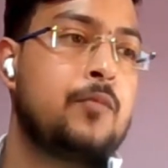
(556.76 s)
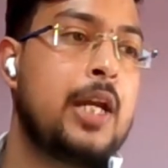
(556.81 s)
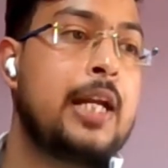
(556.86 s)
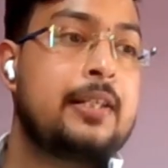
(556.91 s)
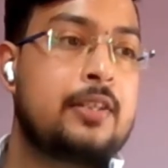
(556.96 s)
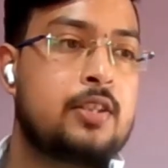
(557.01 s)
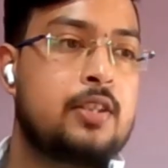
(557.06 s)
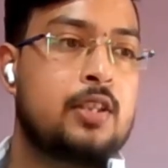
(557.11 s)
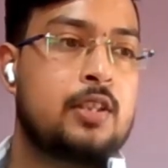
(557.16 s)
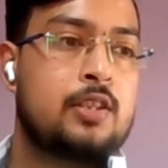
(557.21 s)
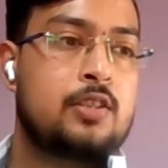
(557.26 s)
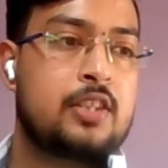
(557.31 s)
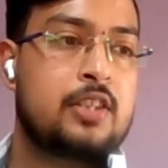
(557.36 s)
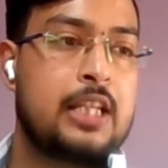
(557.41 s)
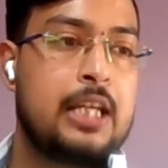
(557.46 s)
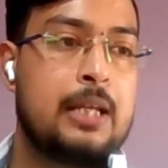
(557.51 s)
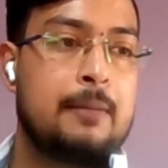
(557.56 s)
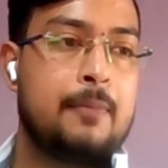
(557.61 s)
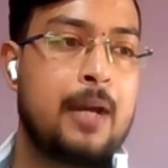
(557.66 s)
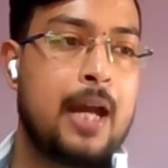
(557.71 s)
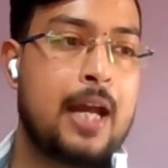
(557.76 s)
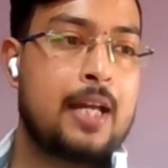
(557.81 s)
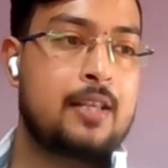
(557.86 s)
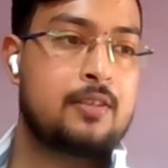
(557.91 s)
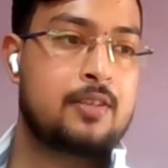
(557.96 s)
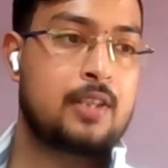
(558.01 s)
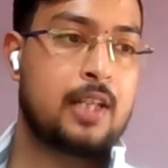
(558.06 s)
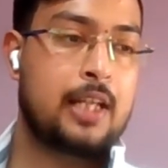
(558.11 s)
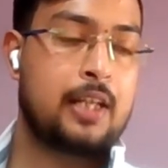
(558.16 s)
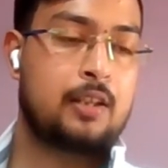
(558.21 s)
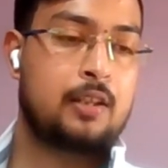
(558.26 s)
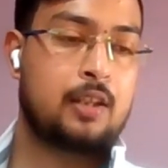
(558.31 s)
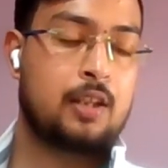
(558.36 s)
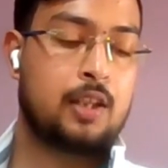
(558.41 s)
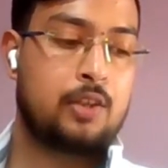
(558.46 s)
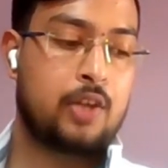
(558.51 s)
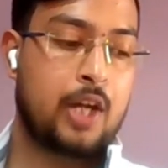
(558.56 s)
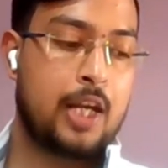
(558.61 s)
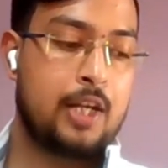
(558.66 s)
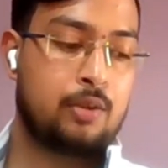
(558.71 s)
It's same as like
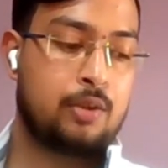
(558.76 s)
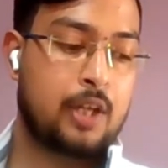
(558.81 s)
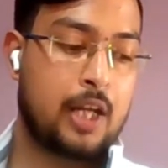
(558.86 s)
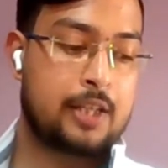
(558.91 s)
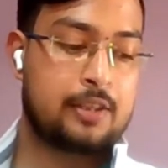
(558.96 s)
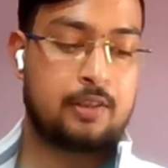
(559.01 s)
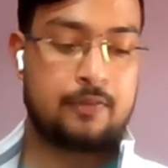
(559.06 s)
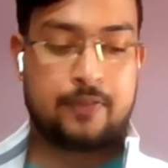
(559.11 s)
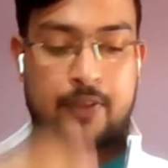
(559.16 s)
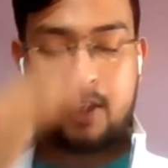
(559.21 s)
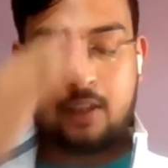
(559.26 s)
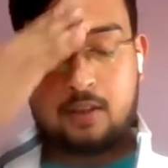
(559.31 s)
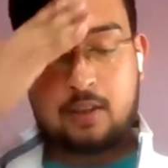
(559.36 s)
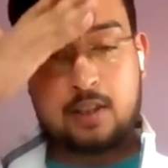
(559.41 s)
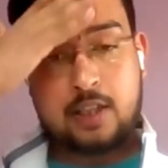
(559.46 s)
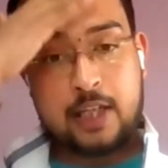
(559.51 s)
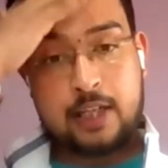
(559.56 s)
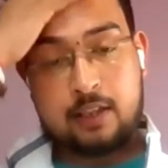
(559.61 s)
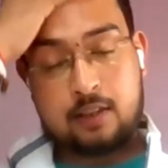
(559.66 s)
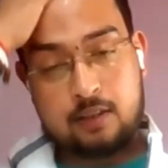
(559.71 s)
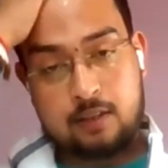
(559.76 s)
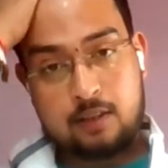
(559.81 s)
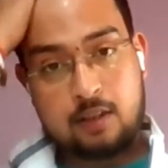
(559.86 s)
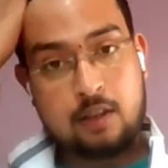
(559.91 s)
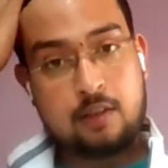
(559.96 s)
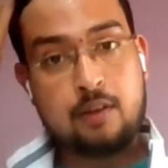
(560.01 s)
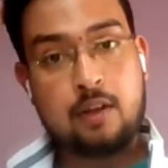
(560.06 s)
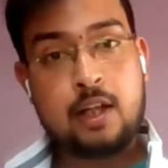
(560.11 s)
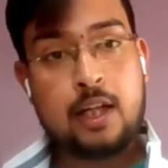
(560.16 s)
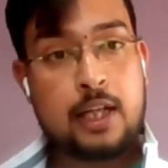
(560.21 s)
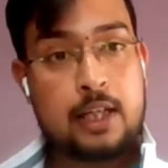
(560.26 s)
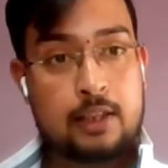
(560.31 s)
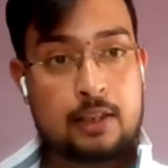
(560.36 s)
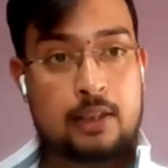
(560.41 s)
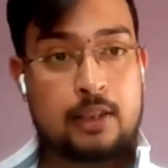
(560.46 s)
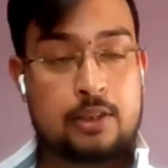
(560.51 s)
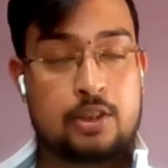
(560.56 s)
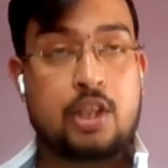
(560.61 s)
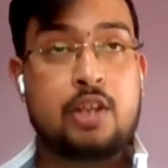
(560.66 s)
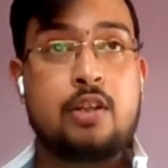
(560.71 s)
trying to classify. Like
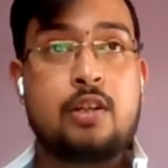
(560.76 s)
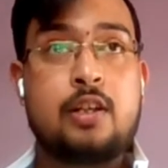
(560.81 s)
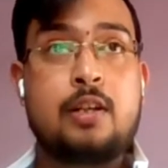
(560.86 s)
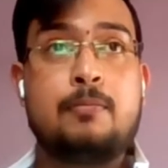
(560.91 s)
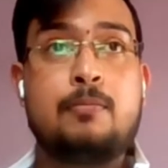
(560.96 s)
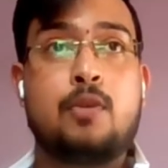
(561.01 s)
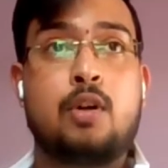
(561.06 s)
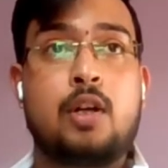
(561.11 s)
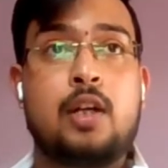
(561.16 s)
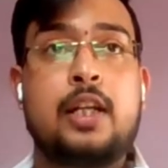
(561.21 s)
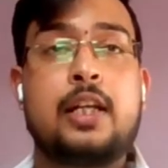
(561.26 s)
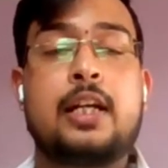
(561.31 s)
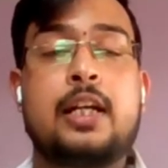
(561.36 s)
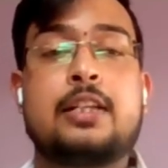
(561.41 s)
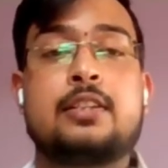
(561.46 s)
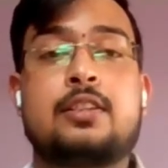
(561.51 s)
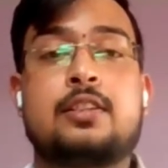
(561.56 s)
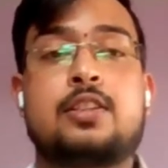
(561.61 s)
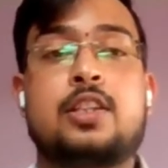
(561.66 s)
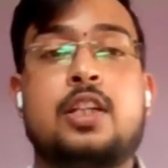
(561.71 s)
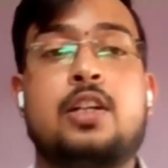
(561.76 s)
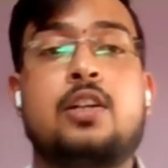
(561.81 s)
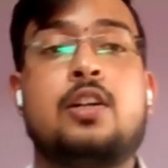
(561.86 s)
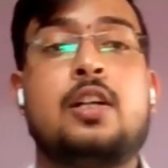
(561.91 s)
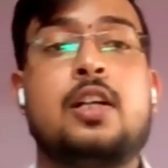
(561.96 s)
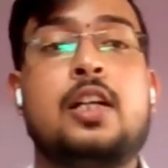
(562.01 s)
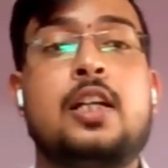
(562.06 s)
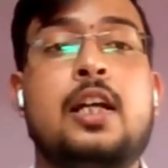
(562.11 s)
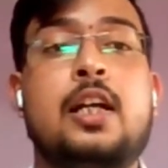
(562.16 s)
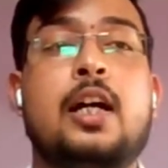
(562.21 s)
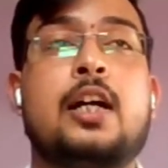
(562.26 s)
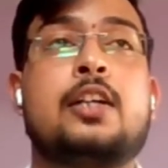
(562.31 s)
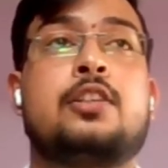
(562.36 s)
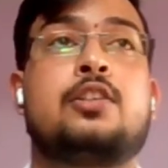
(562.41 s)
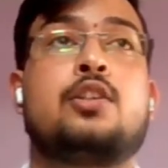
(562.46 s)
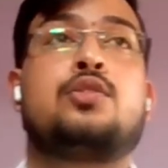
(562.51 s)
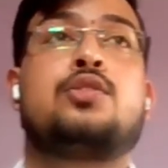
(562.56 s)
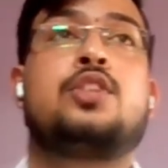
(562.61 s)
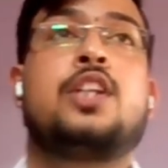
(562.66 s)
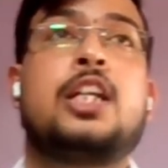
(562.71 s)
generative modeling is generally
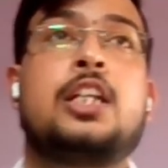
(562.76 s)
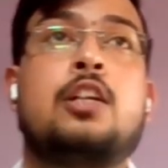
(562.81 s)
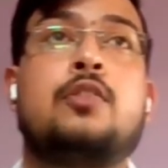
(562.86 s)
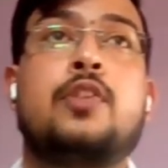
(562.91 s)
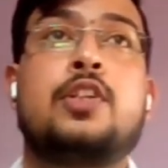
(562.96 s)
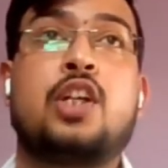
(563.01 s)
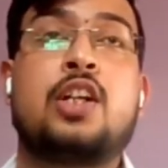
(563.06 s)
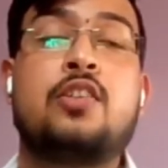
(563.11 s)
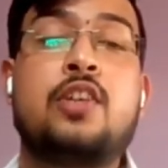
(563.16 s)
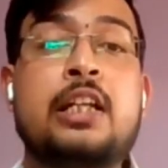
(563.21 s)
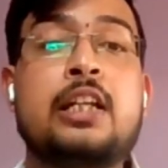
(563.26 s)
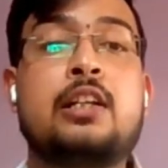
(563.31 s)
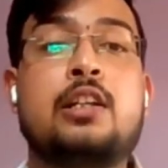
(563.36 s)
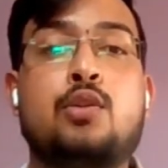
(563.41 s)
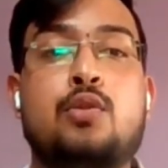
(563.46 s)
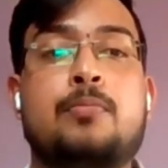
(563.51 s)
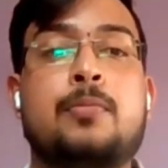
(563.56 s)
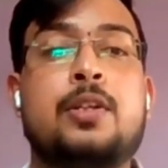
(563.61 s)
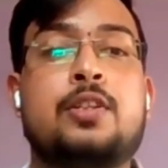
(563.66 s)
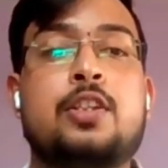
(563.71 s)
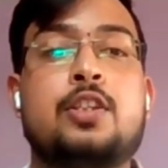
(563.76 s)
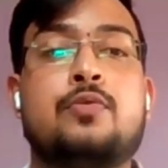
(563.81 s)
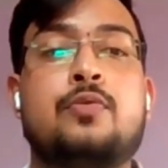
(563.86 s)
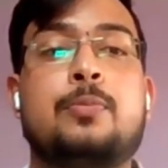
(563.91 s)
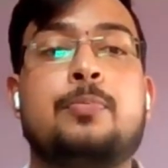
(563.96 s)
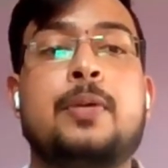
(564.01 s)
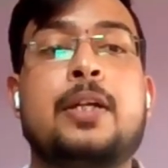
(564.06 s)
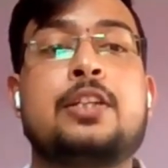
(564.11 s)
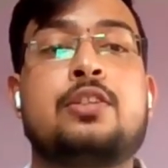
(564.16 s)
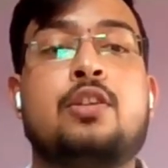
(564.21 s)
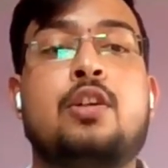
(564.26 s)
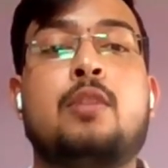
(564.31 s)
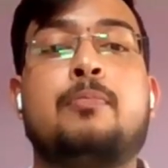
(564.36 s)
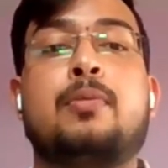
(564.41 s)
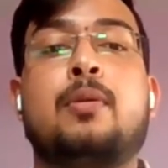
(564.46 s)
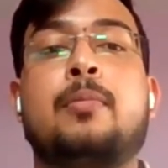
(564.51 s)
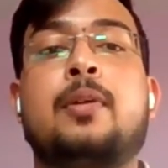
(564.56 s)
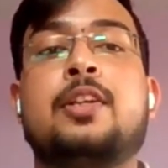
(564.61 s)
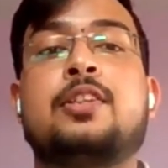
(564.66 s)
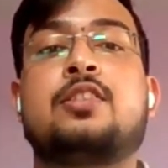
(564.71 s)
associated with generating new images based on a
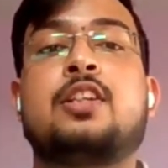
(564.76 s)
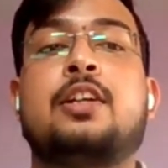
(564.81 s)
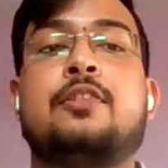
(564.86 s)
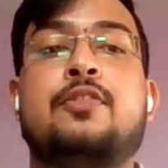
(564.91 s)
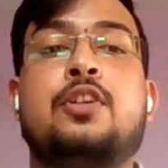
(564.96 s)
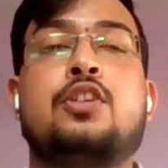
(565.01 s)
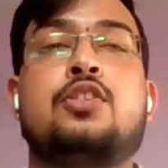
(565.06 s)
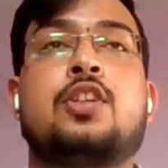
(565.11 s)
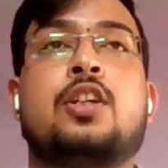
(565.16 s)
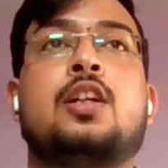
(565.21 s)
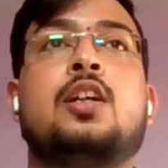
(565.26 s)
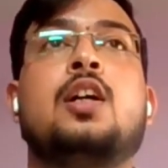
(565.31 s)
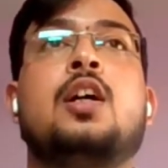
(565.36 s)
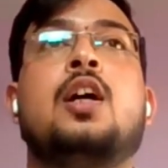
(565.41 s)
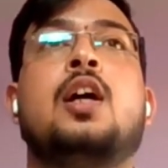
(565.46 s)
probabilistic feature.